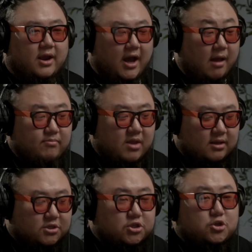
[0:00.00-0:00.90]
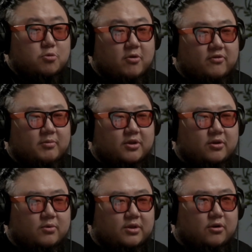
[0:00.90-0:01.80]
I'm not super
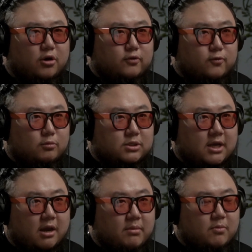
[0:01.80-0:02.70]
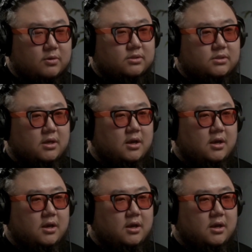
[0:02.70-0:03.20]
familiar with all the Promise9 members.